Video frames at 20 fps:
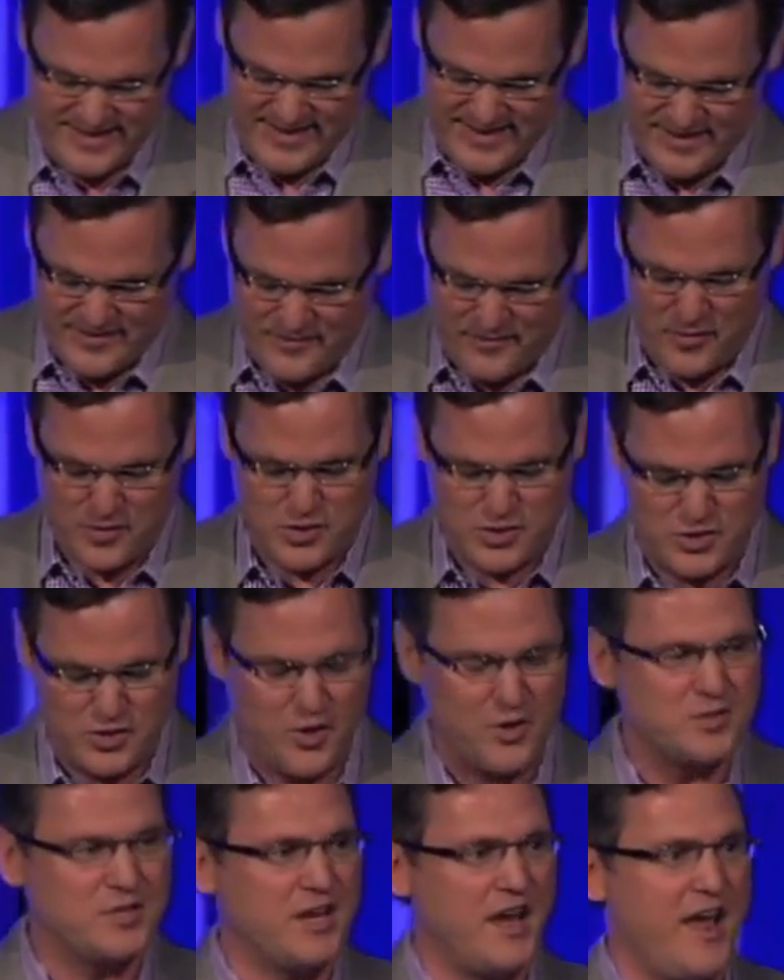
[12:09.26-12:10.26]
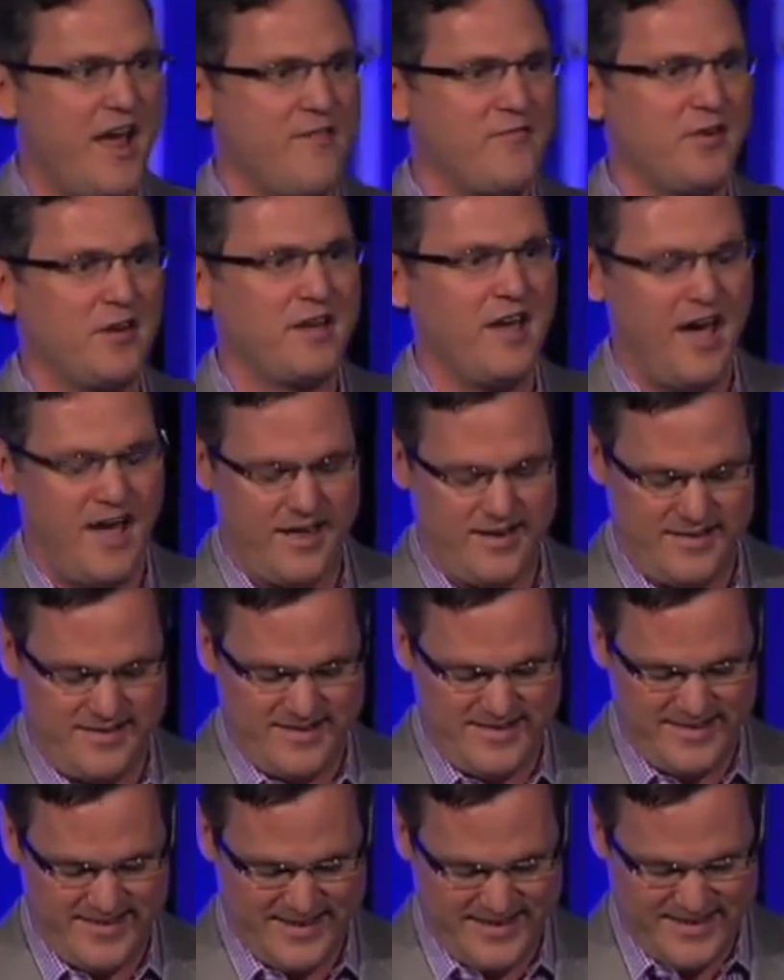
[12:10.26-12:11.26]
first jersey I ever got.
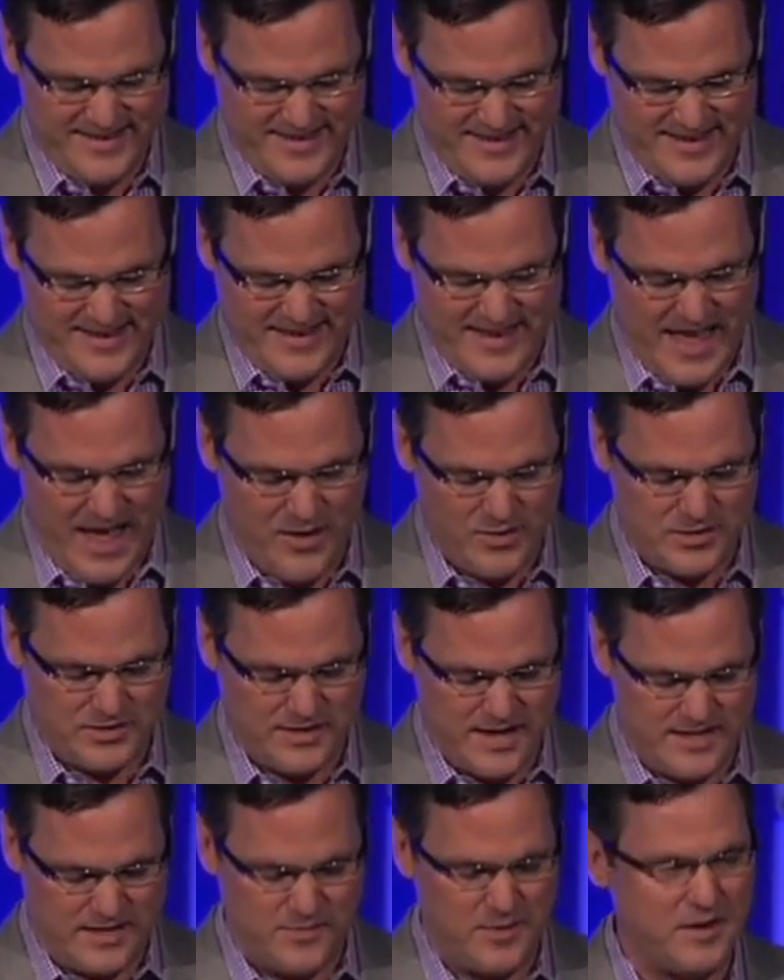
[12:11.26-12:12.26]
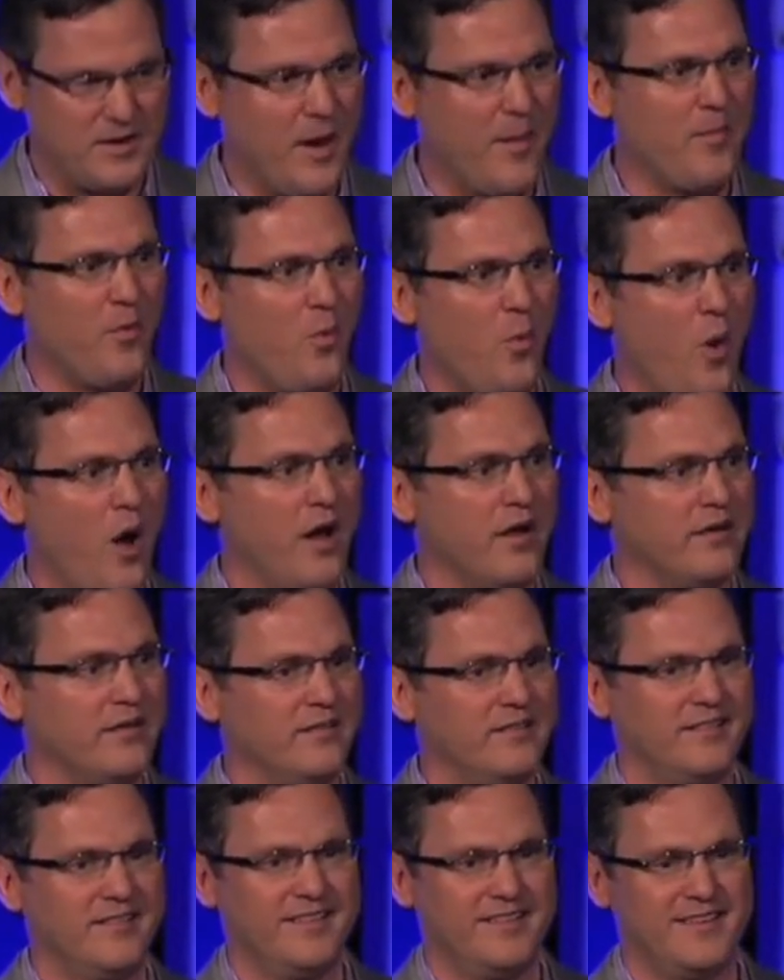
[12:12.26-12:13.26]
How would you like to be number 1,
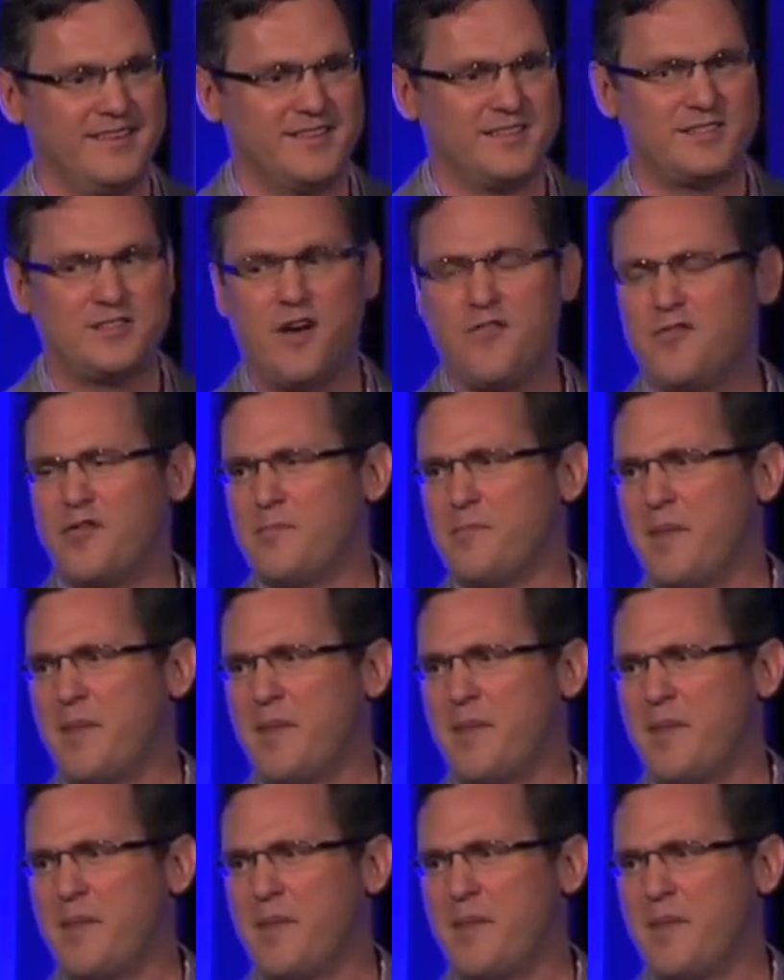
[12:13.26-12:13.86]
Suffern